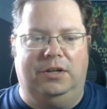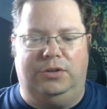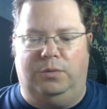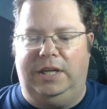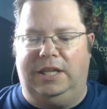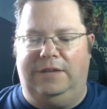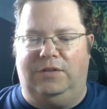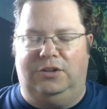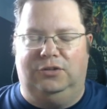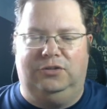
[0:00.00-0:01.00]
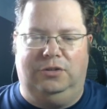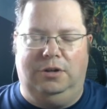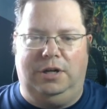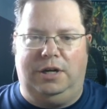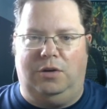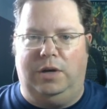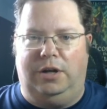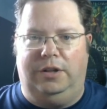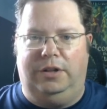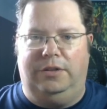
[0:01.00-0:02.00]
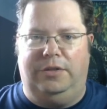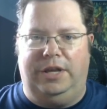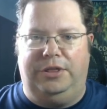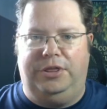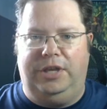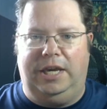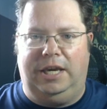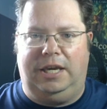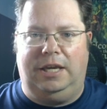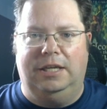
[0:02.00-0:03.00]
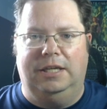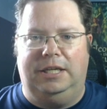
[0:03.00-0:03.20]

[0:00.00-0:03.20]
that we can even discern how well they think